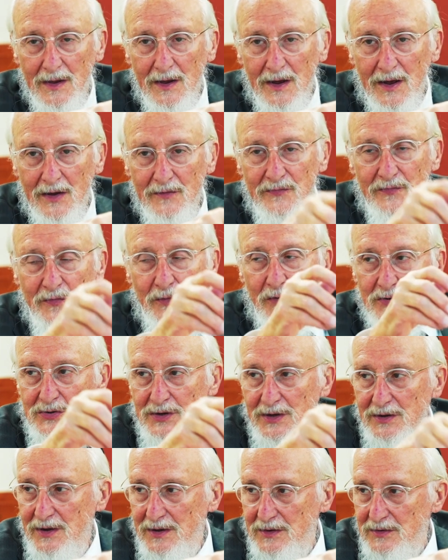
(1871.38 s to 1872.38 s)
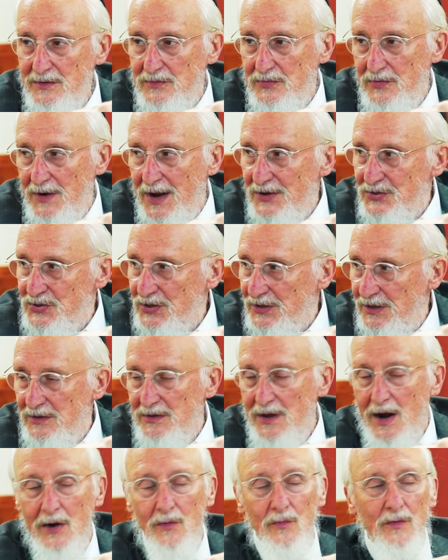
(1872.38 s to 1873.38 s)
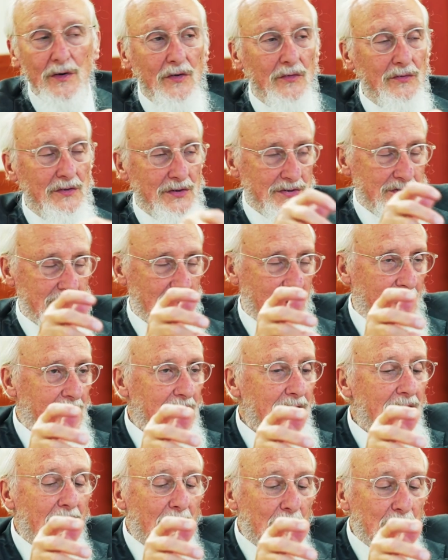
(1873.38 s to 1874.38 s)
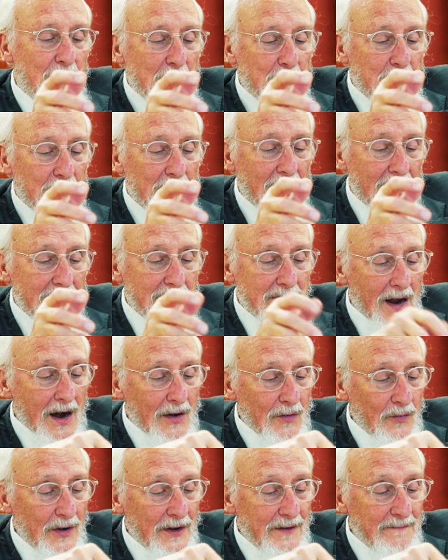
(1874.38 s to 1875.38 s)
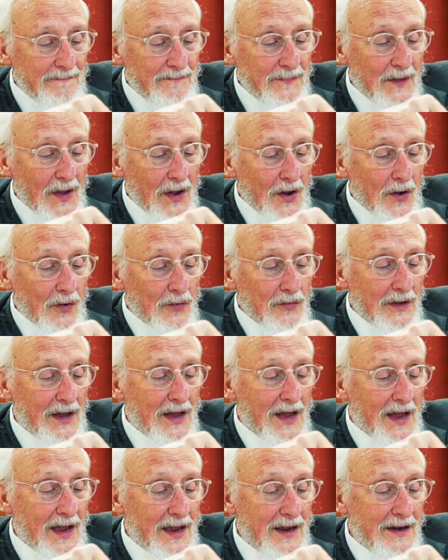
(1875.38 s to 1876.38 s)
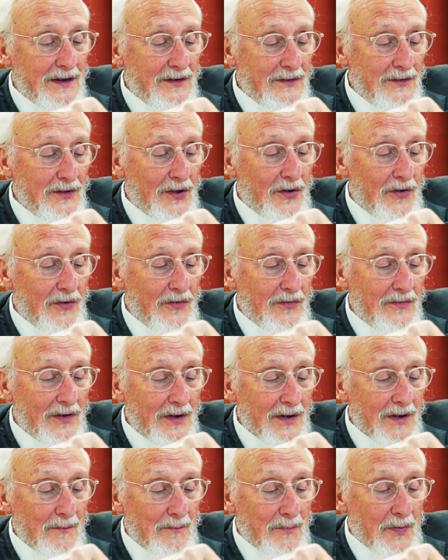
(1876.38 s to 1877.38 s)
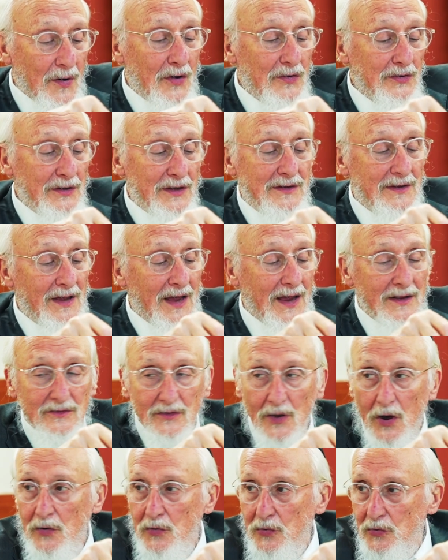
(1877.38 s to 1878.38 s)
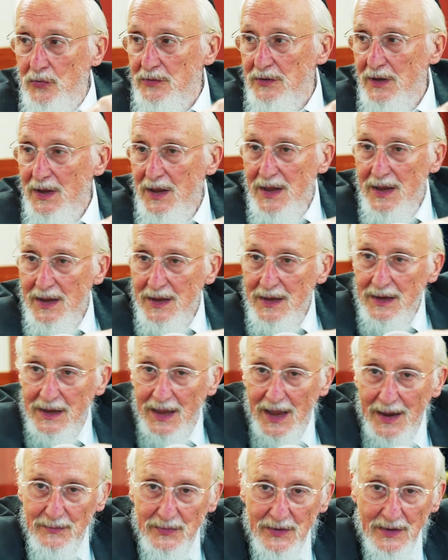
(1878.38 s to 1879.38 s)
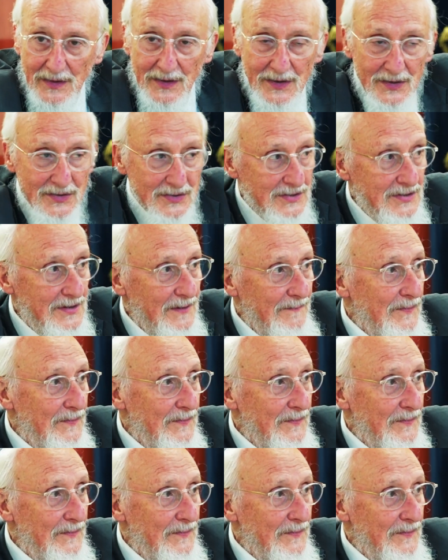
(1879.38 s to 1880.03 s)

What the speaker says: Unfortunately, tragically, Darwin only saw people like Darwin. Ulechein lo bo lidei taut. He came to this